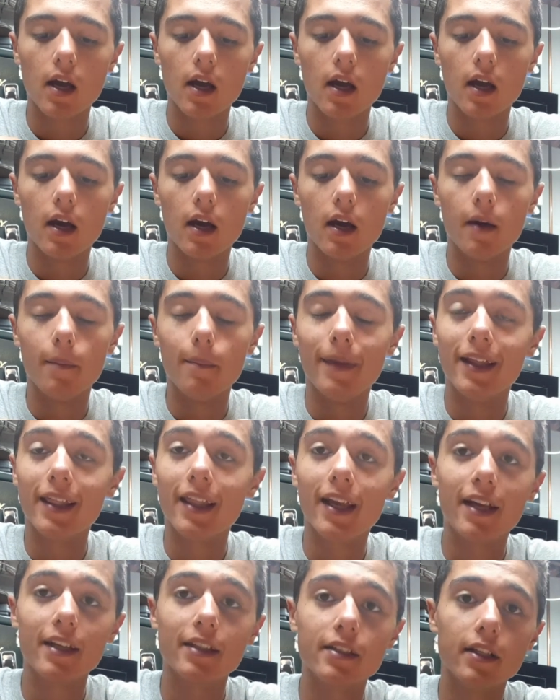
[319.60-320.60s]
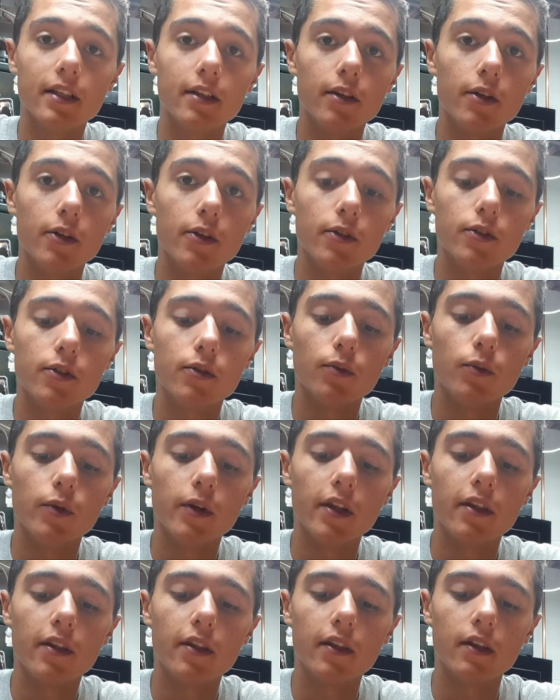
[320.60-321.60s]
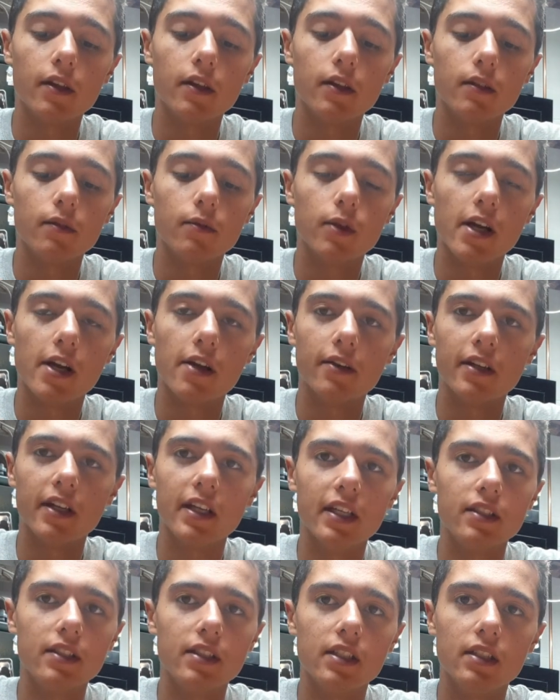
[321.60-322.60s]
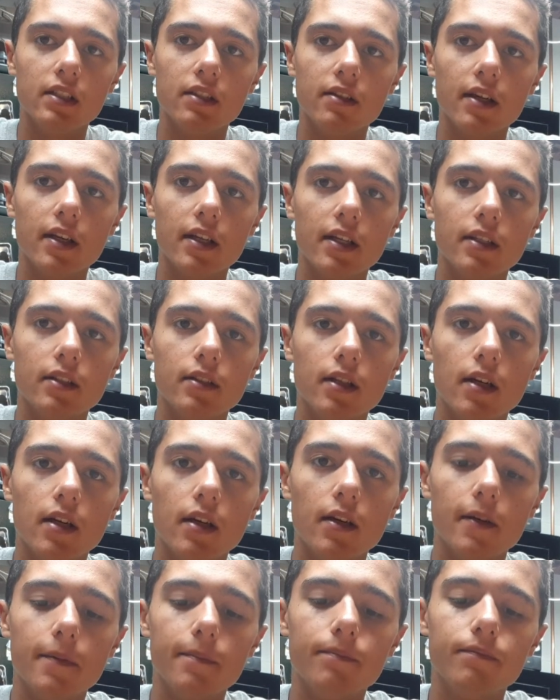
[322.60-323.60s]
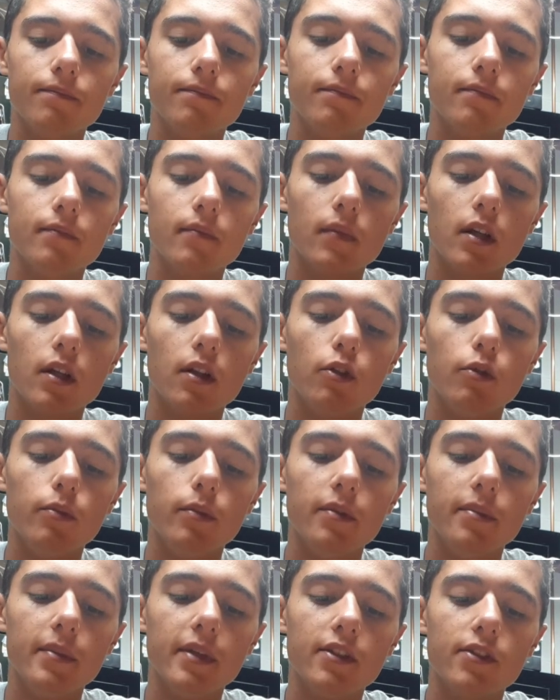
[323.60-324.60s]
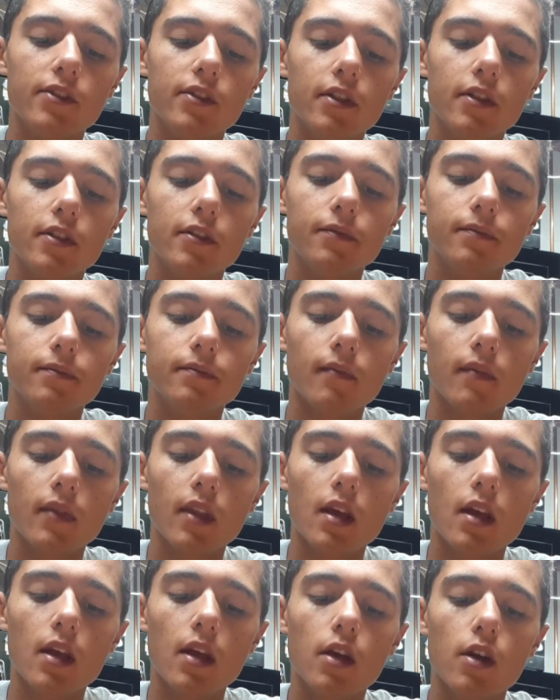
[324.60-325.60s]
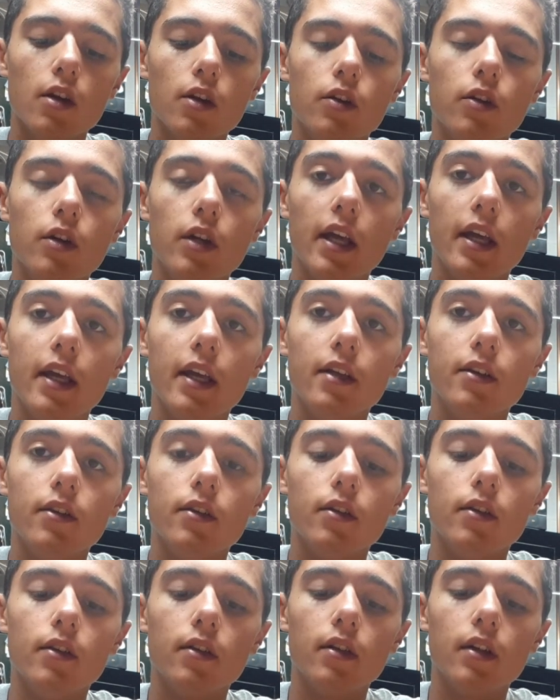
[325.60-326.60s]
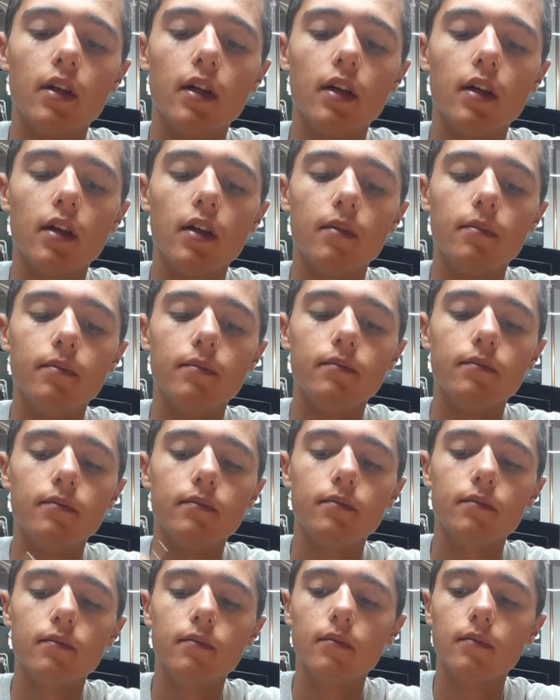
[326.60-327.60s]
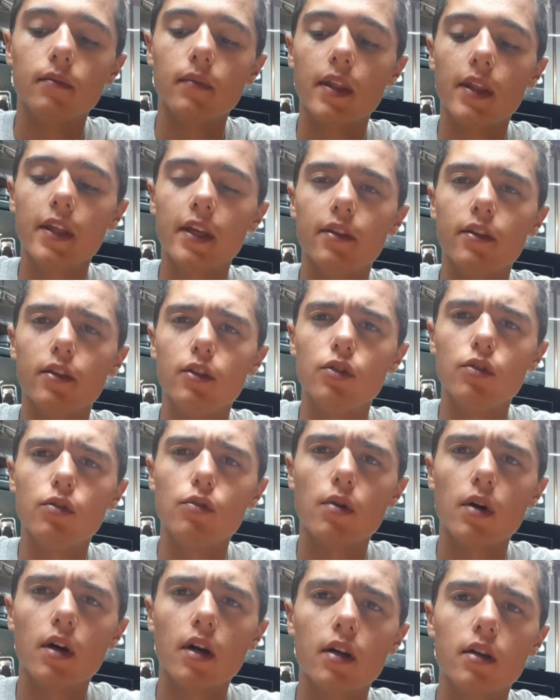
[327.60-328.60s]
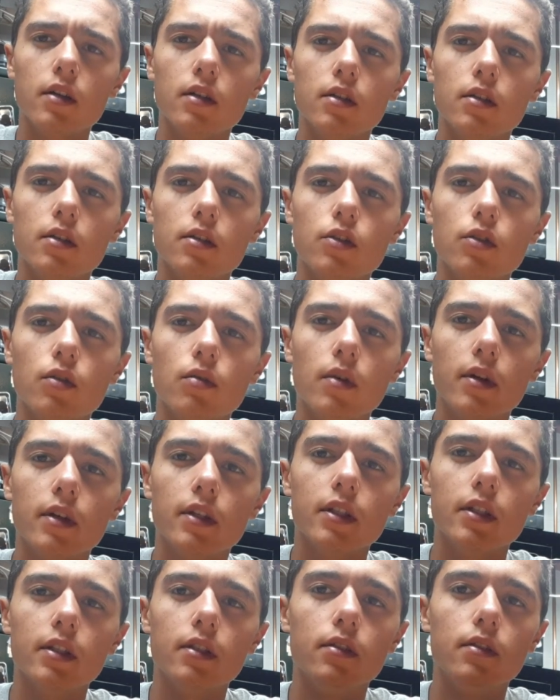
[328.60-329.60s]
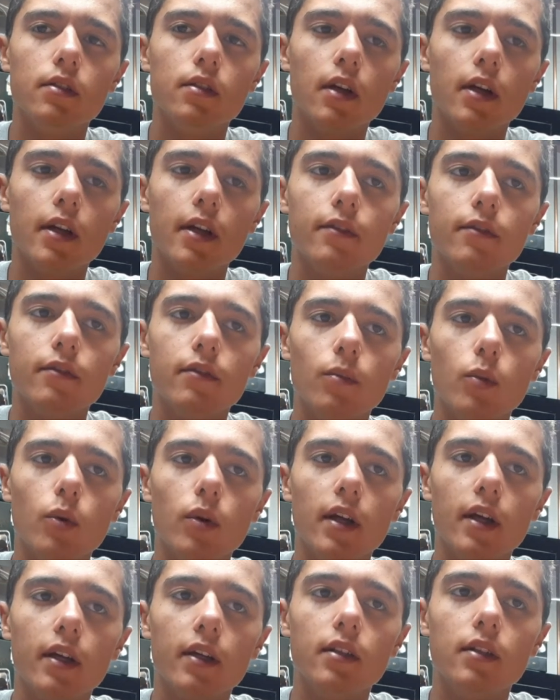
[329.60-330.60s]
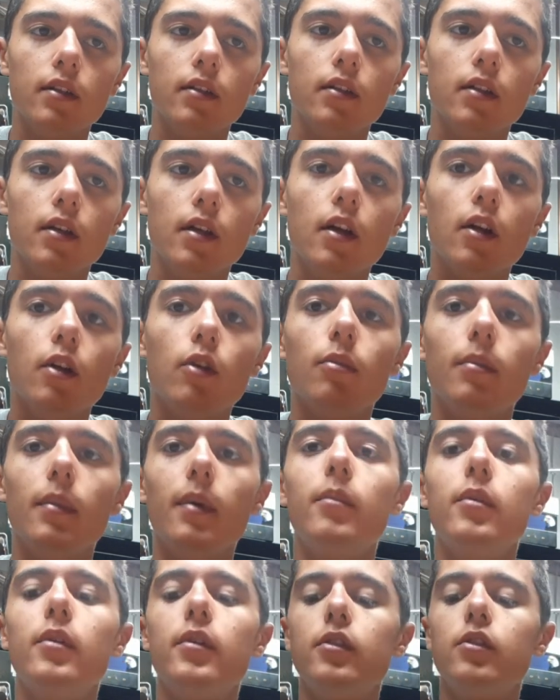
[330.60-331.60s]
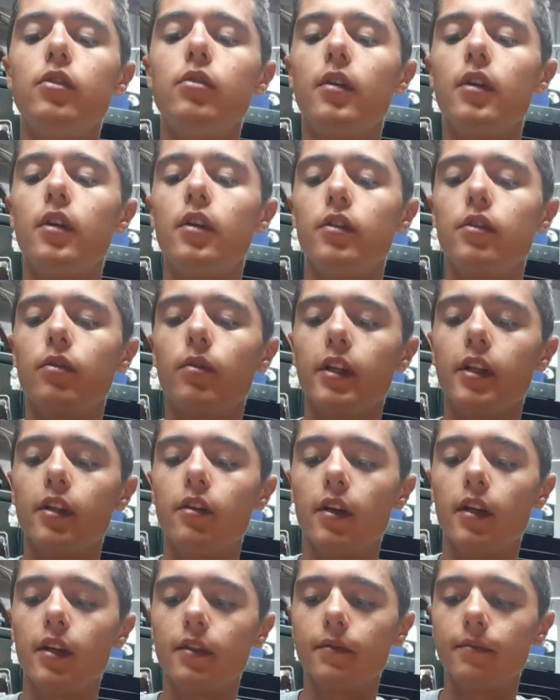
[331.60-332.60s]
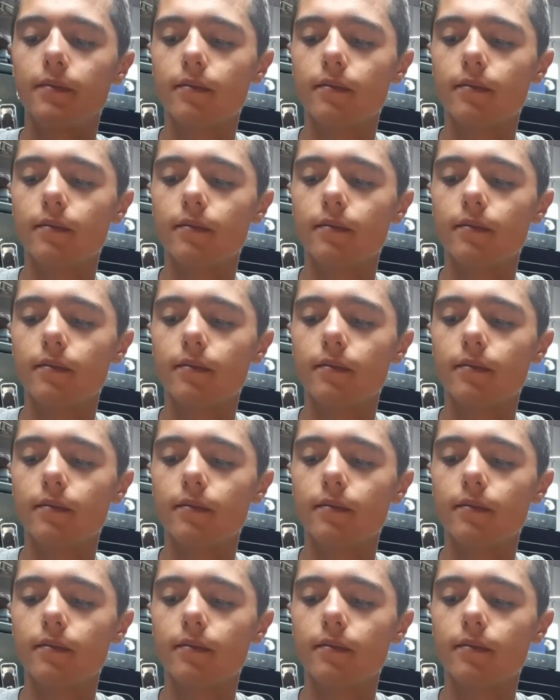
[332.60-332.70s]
My last arrows with a around 18 grain aluminum insert could handle, I think the 220 grain, from what I can remember, the 220 grain,